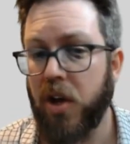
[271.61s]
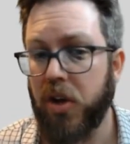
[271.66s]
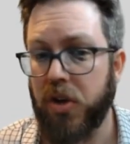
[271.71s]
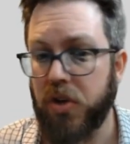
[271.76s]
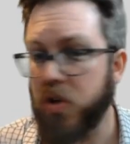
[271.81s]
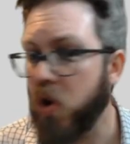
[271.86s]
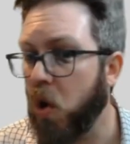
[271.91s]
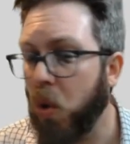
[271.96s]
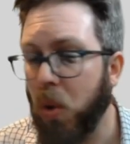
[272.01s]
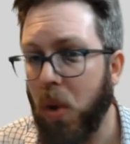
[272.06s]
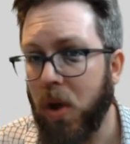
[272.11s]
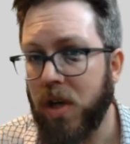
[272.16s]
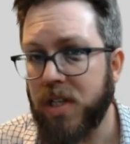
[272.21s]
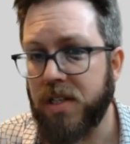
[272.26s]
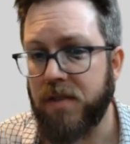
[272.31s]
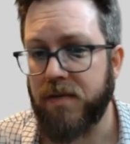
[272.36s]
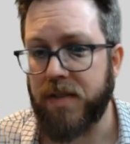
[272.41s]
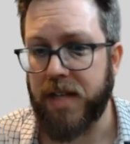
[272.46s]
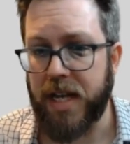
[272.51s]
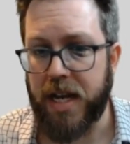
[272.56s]
No
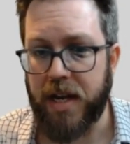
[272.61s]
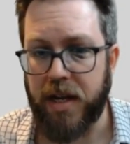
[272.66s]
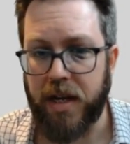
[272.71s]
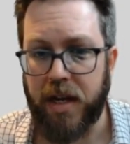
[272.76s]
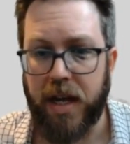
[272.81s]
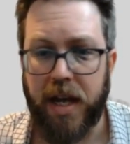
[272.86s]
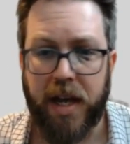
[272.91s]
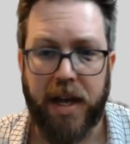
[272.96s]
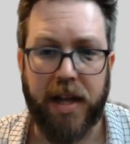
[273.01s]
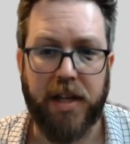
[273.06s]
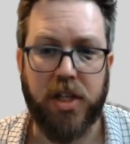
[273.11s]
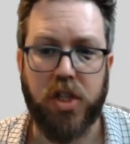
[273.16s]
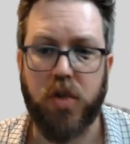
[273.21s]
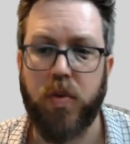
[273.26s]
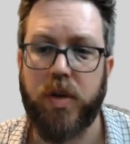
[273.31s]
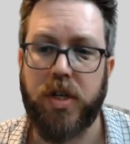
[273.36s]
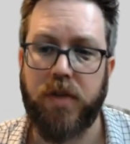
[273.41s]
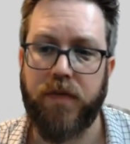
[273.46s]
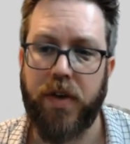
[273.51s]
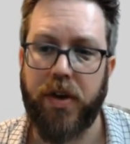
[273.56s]
loss of data, and
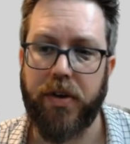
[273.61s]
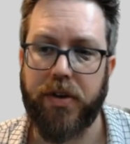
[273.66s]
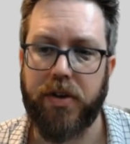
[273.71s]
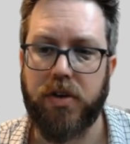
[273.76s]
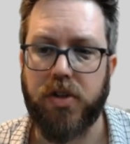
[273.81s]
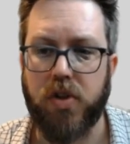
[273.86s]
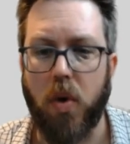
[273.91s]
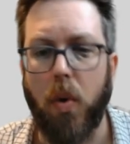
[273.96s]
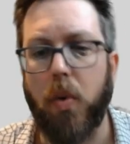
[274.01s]
switch failures